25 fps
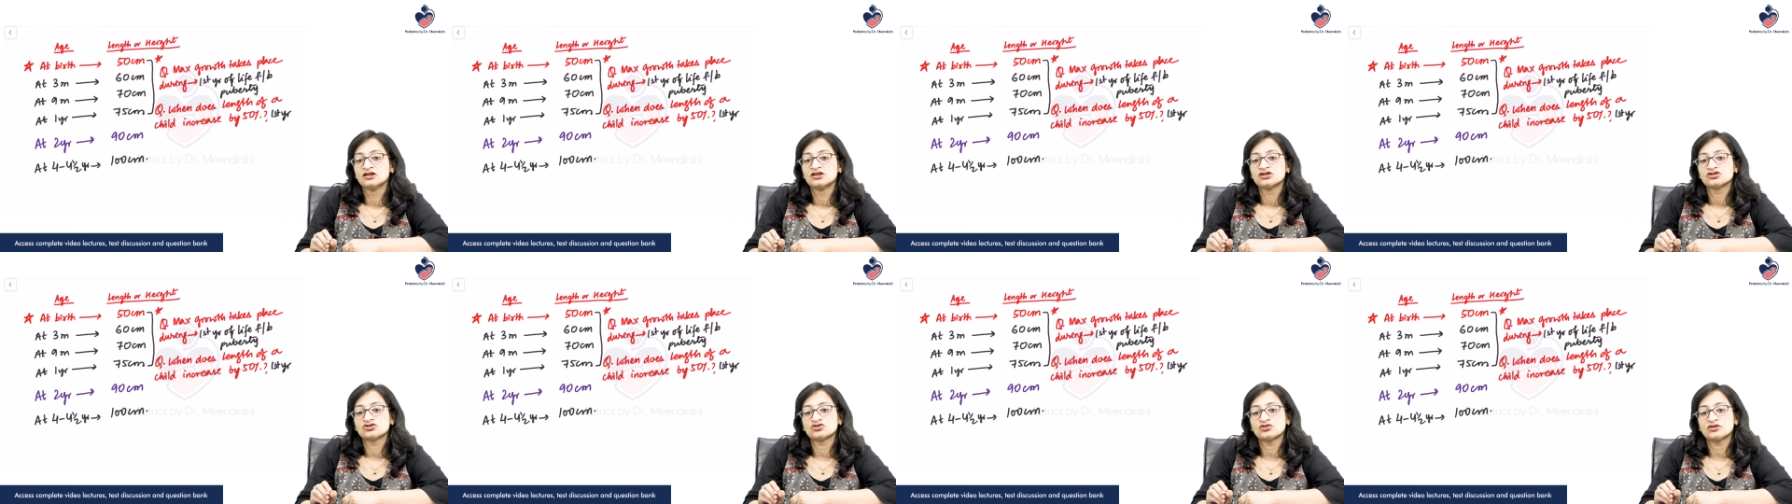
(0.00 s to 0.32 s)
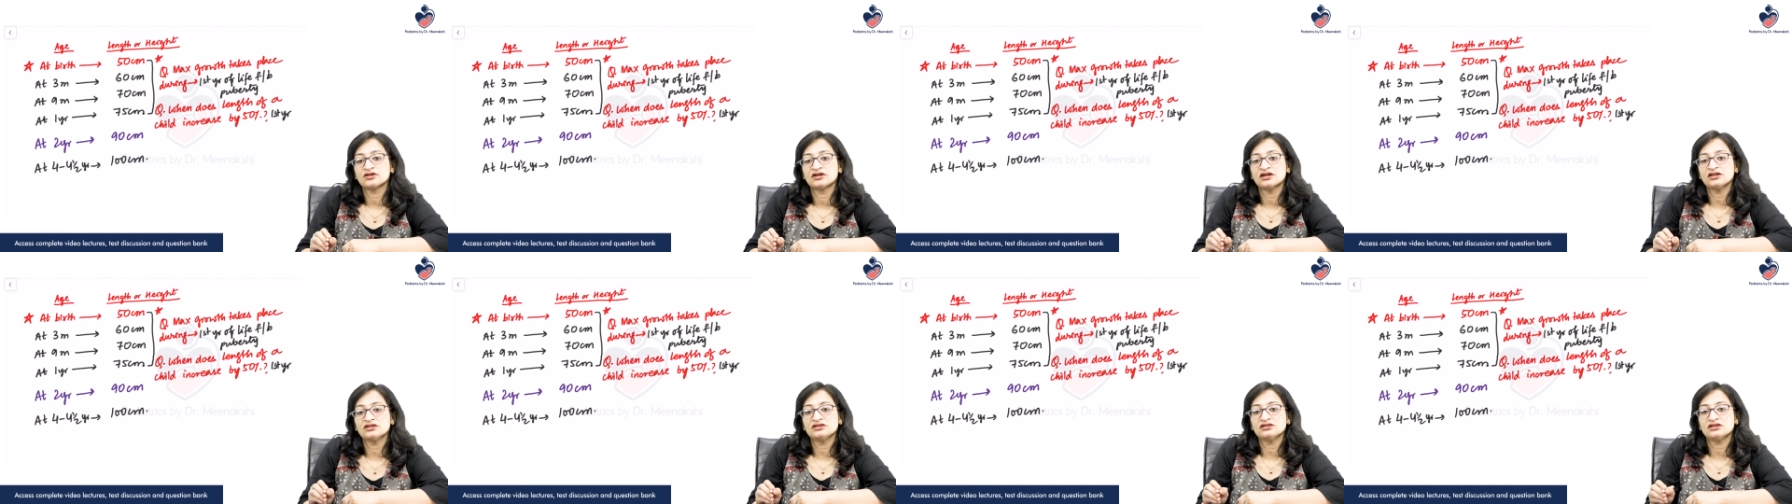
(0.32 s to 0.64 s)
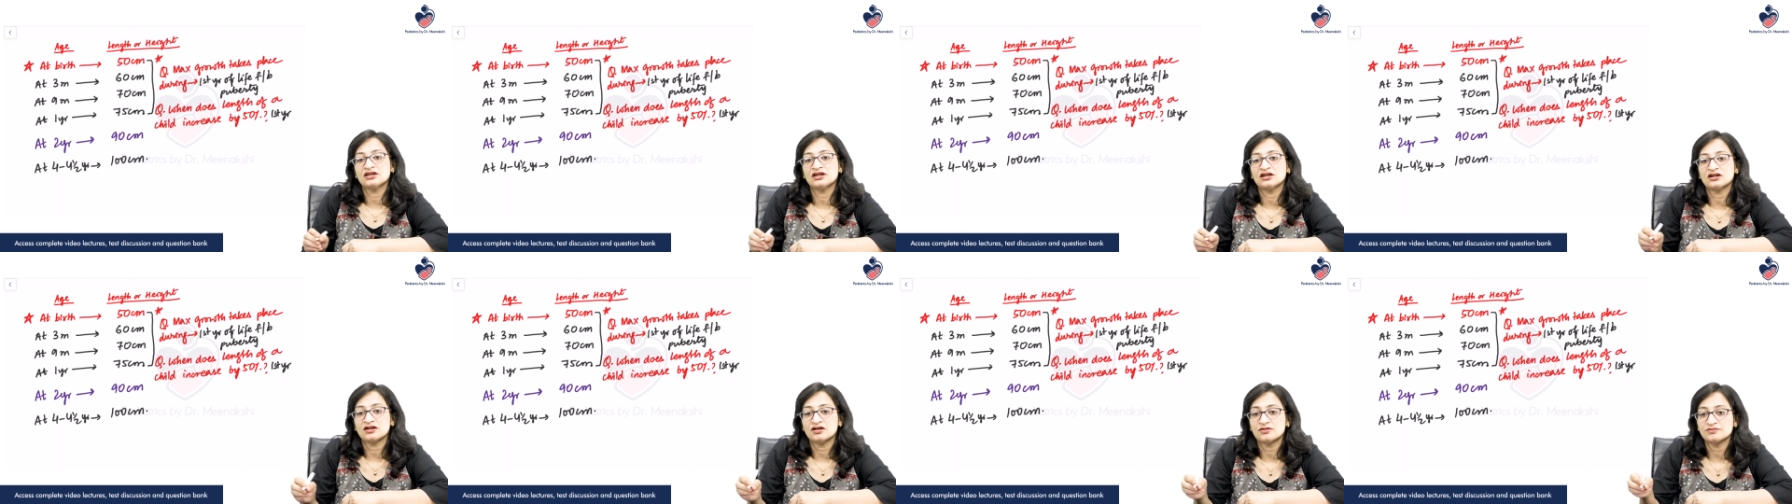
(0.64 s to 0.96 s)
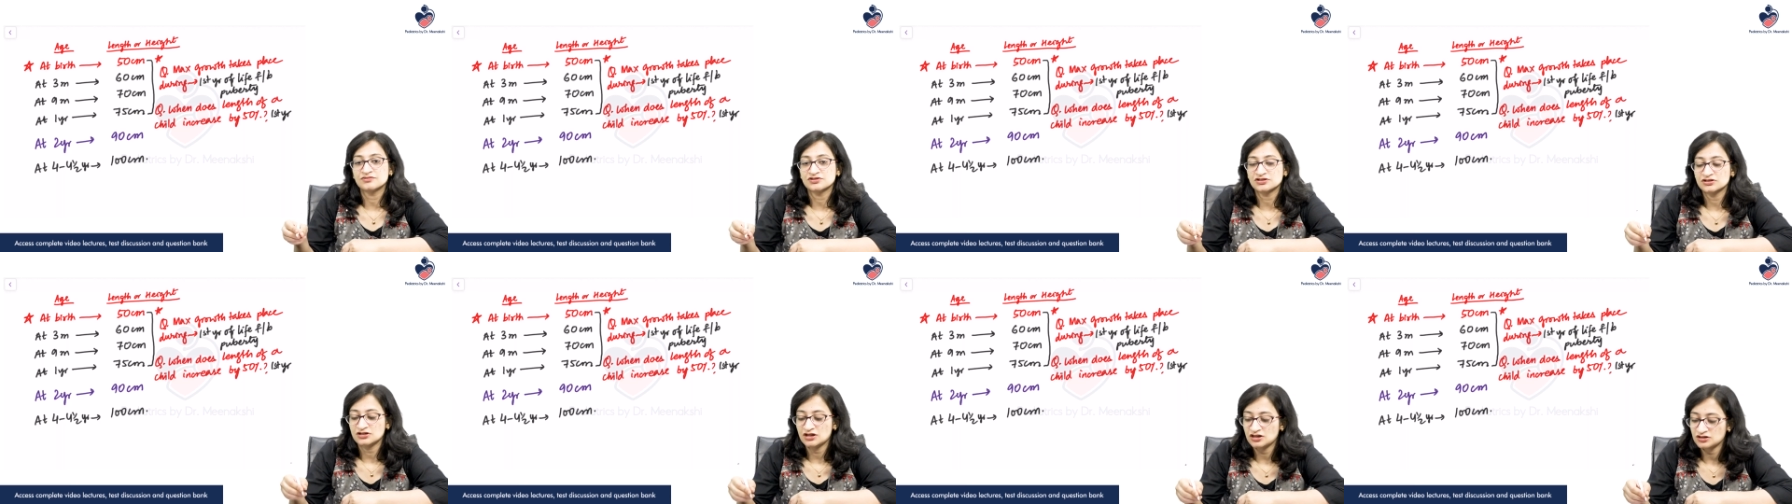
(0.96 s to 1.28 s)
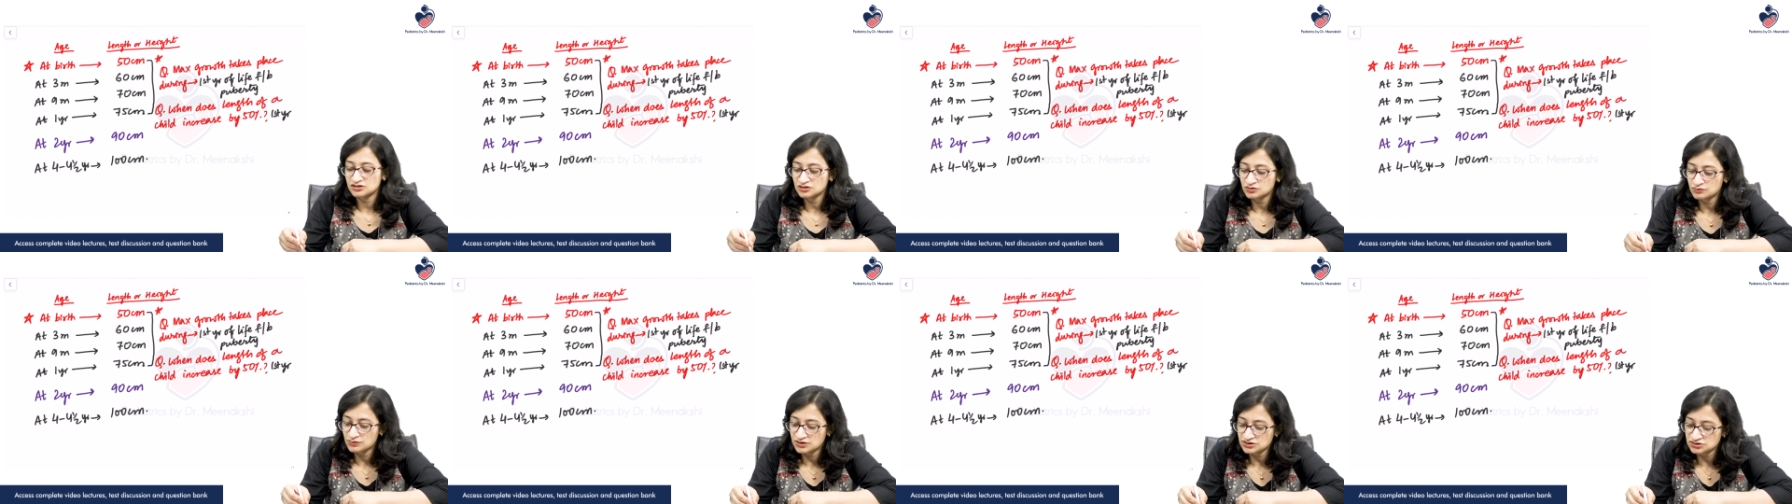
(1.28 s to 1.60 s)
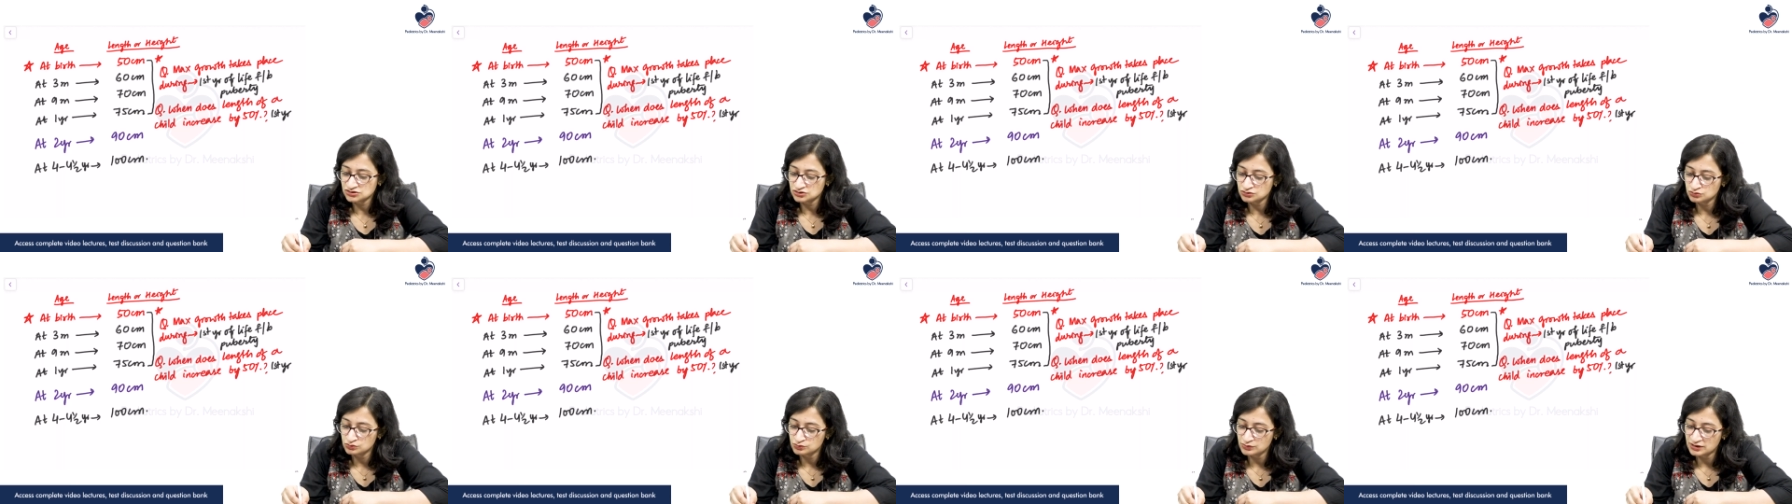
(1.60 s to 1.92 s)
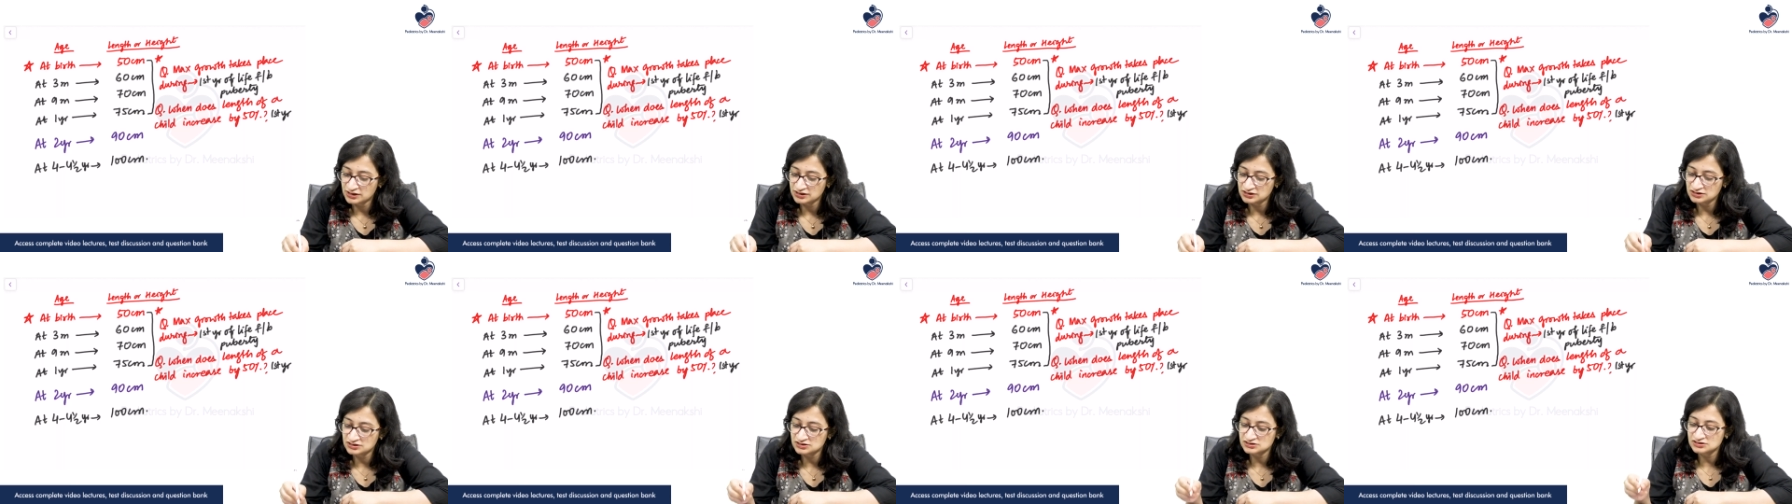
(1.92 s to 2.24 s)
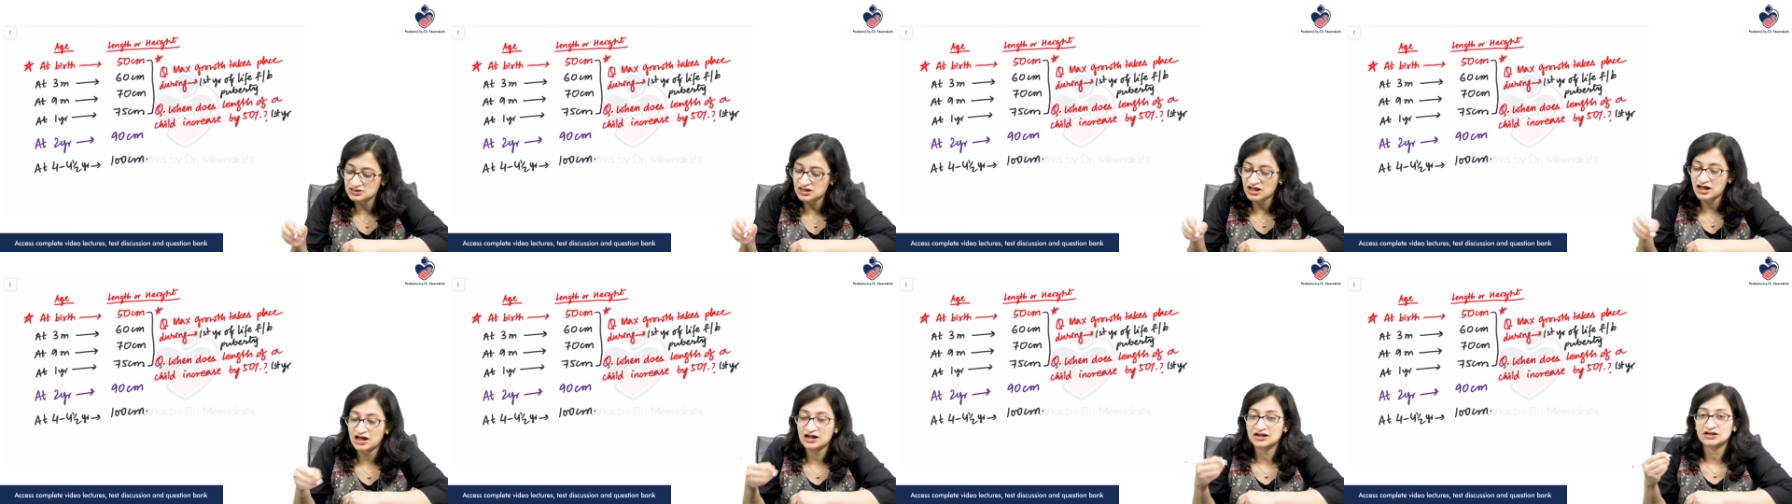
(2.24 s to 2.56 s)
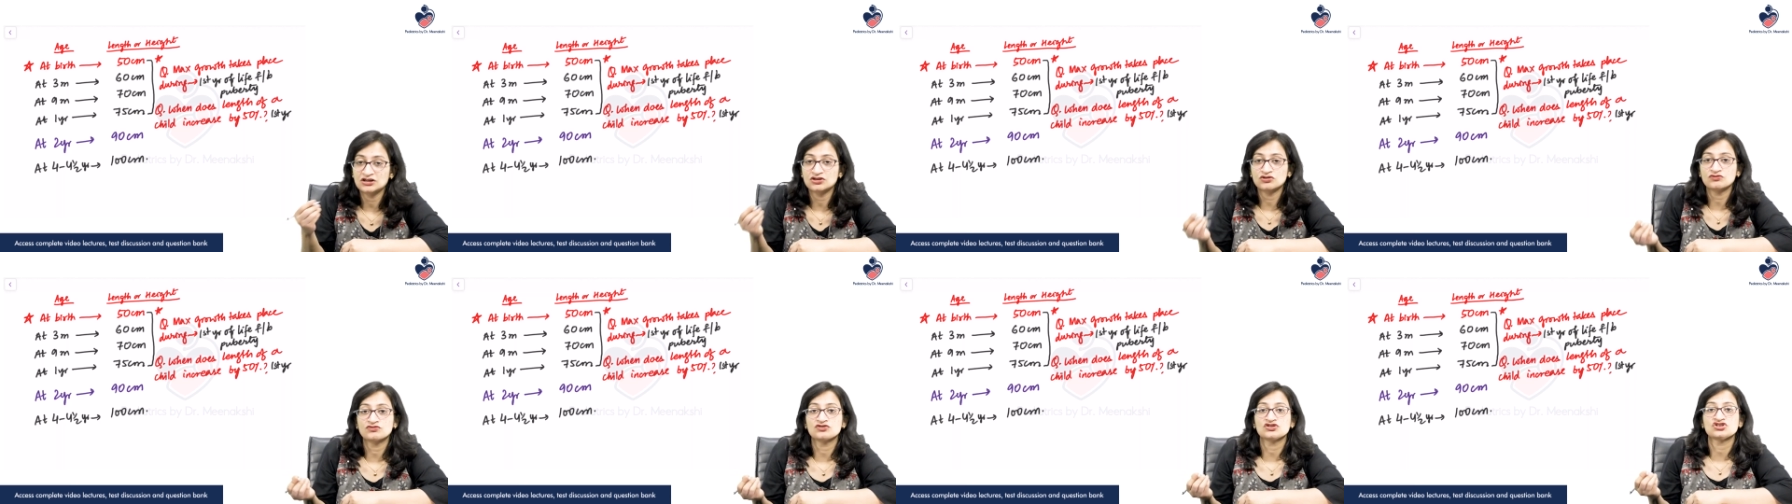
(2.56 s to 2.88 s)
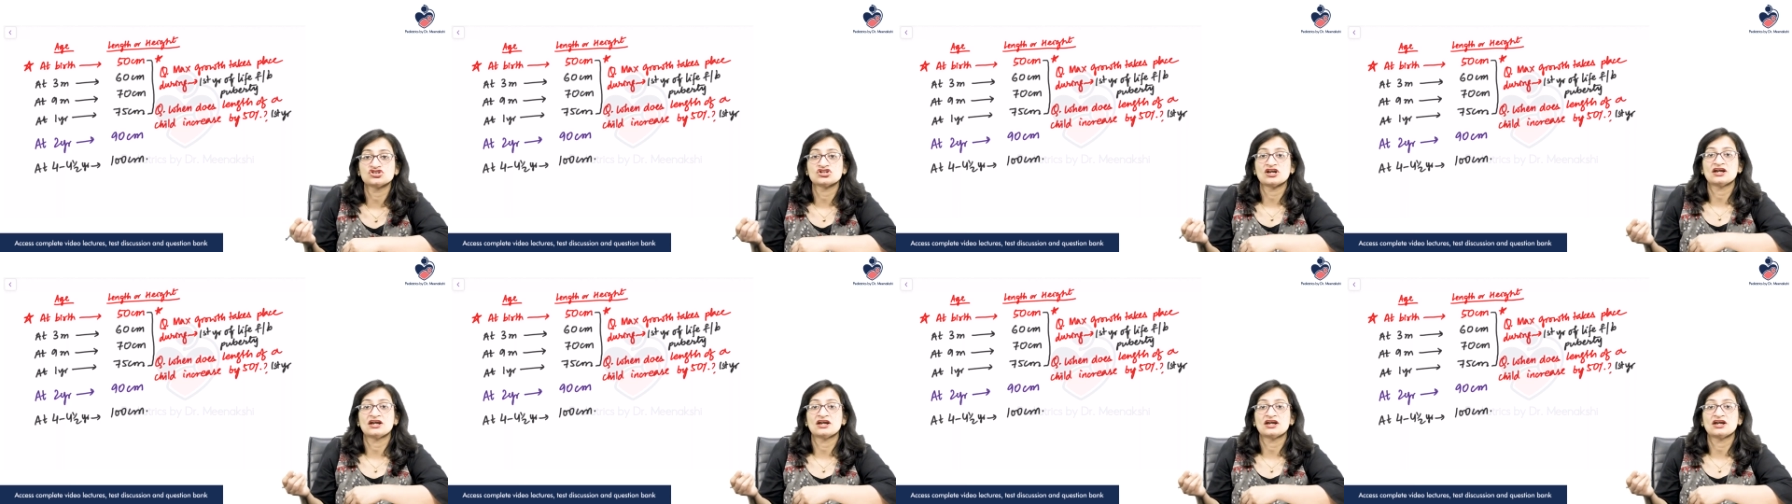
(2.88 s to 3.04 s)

so again there comes another question when does the height of a